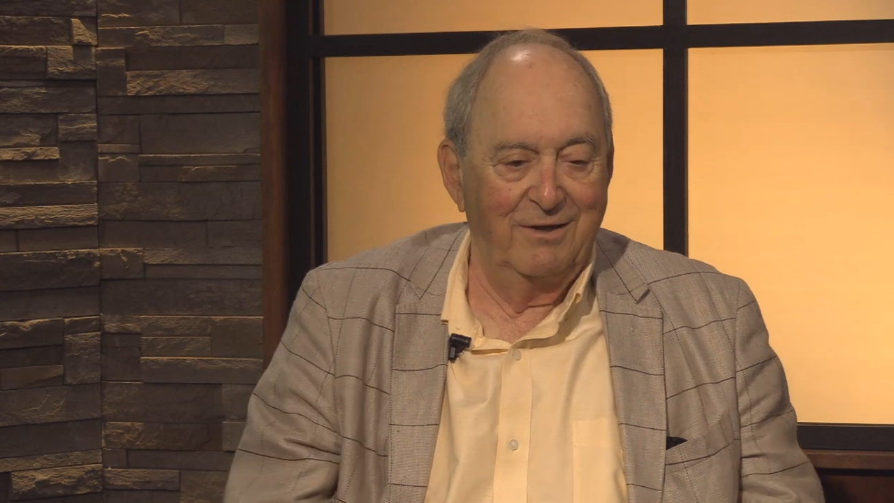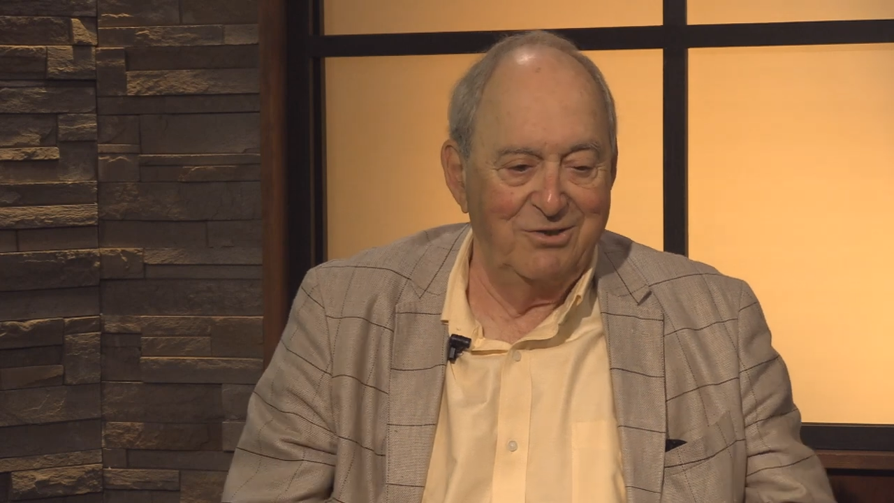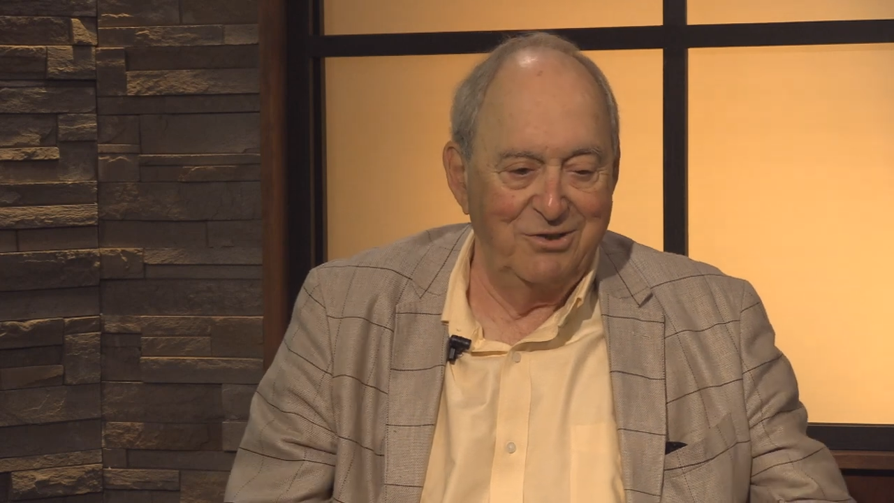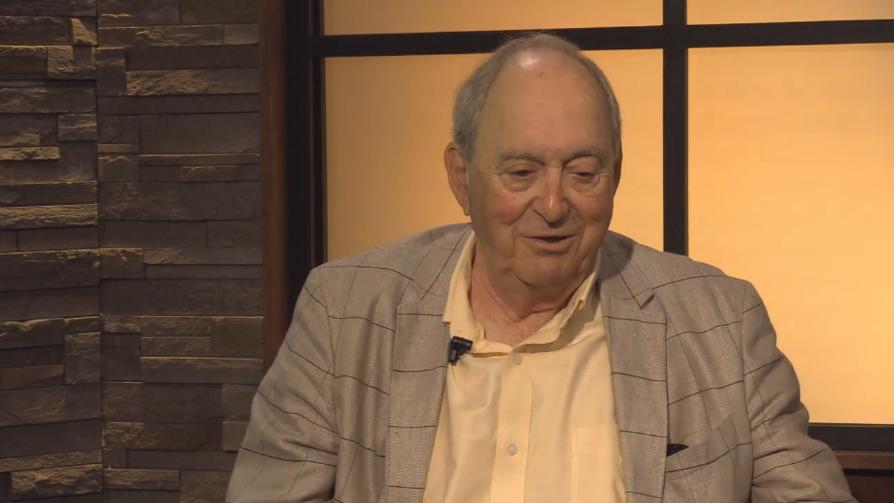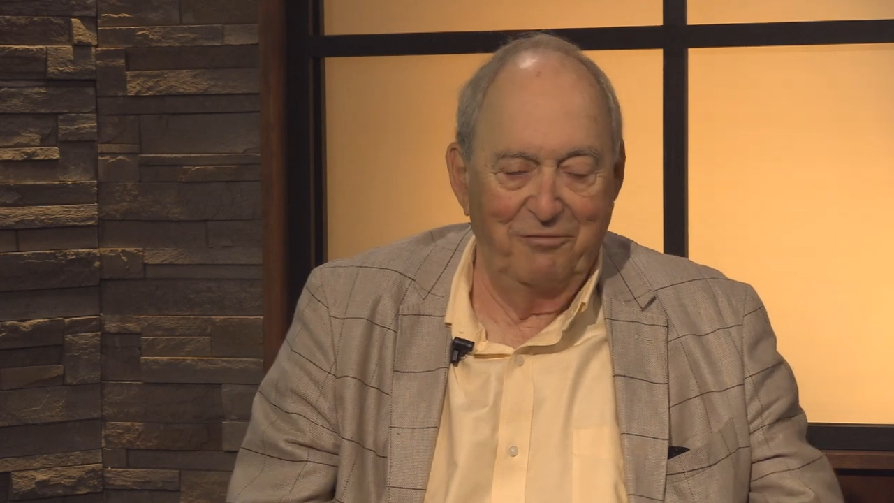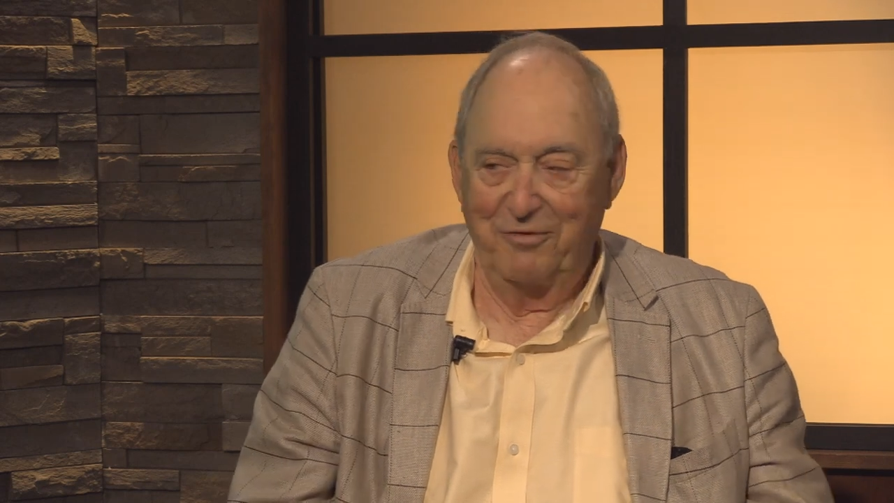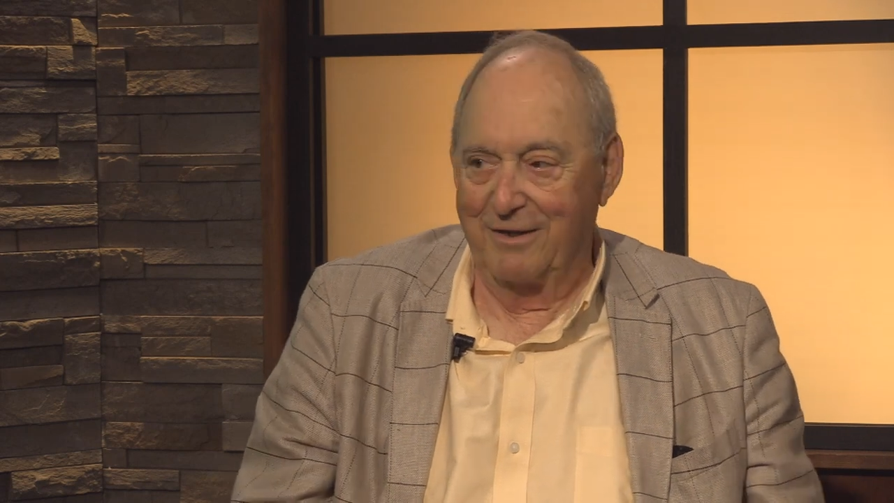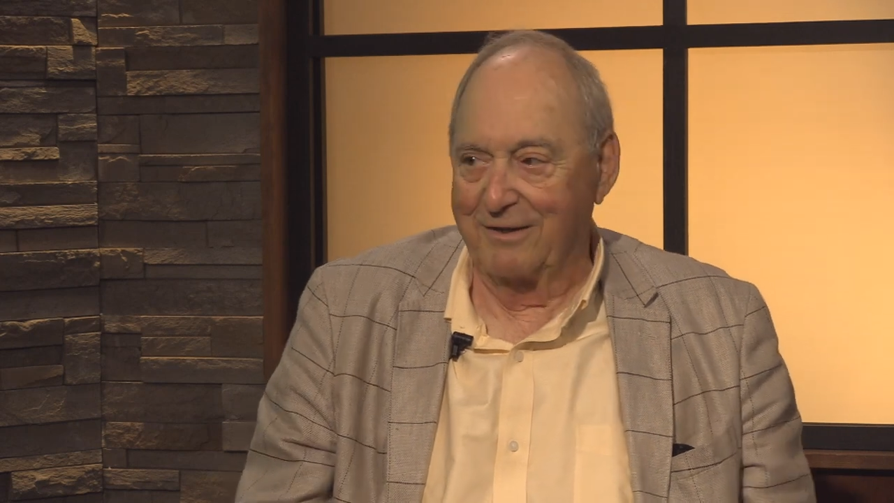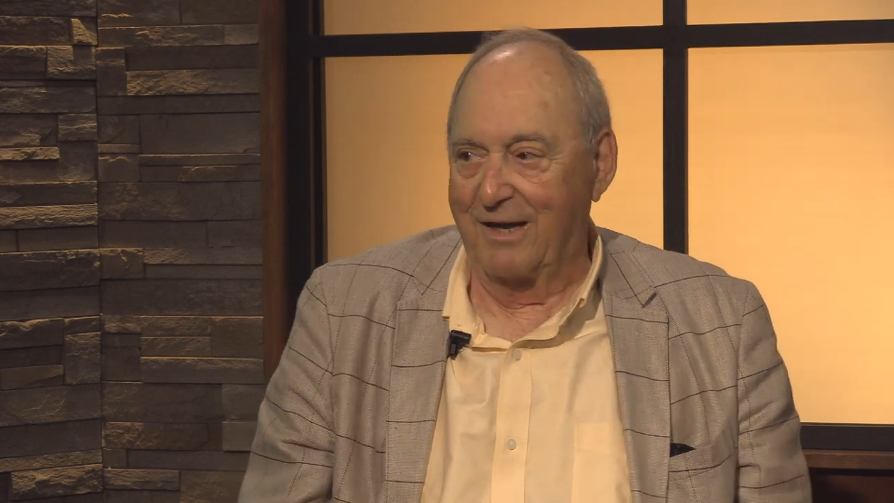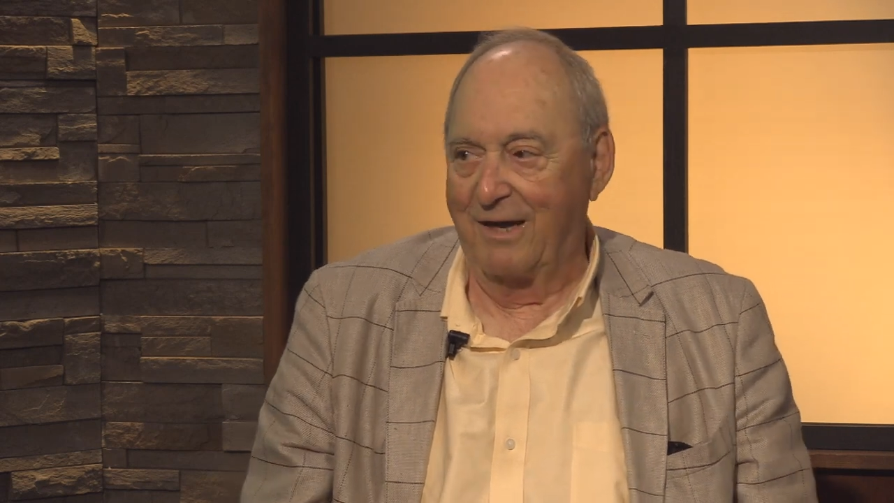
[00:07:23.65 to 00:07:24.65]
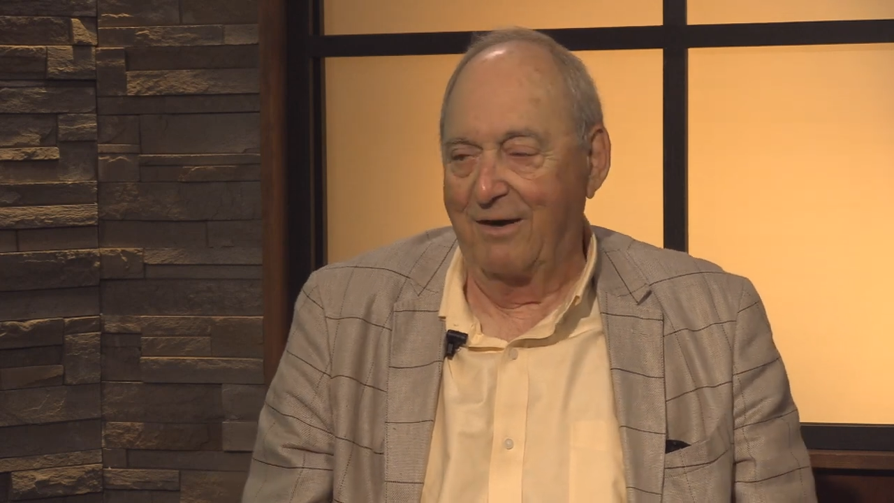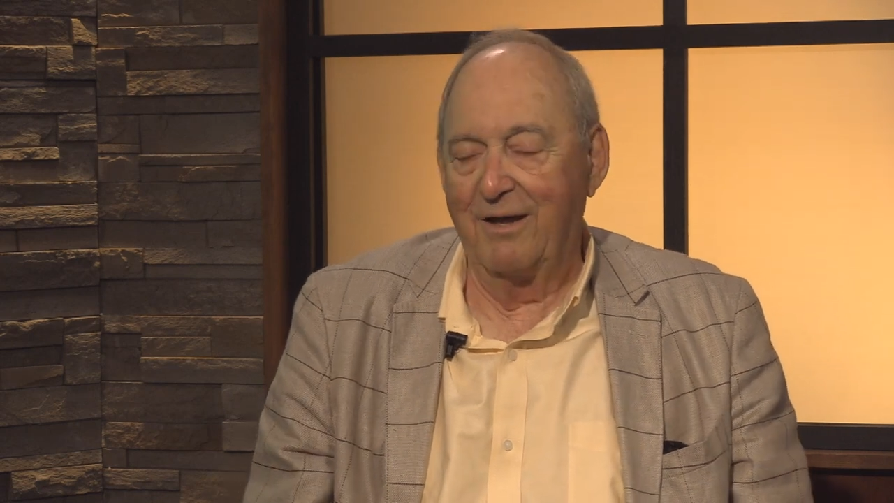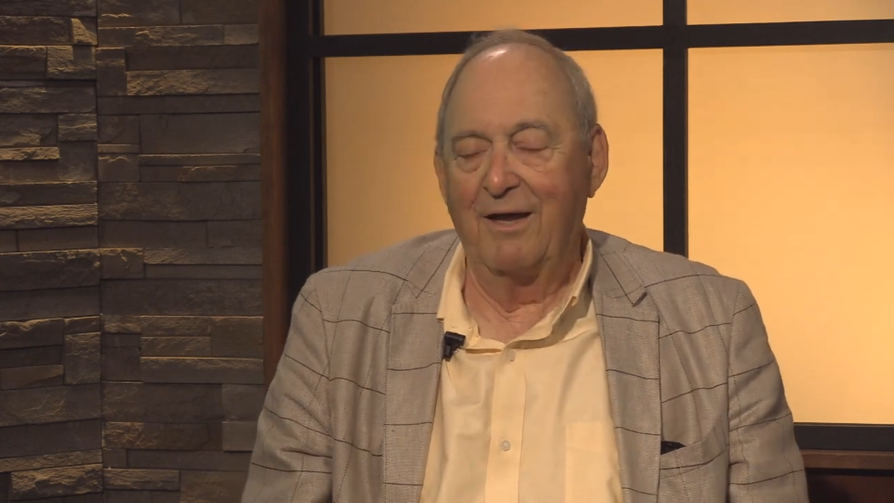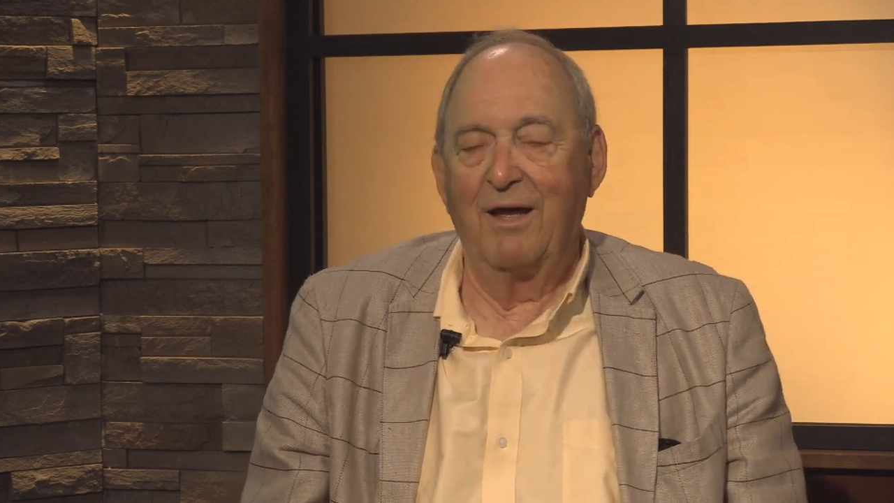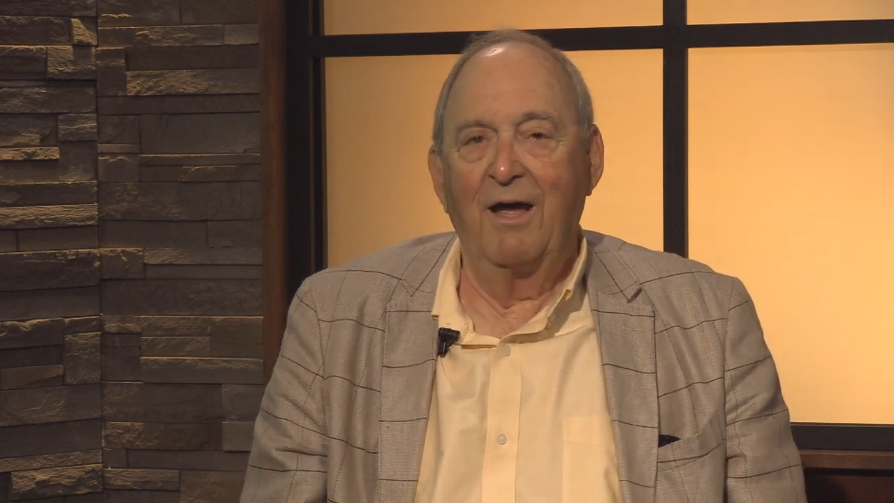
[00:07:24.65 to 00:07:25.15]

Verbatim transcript: and she fell down.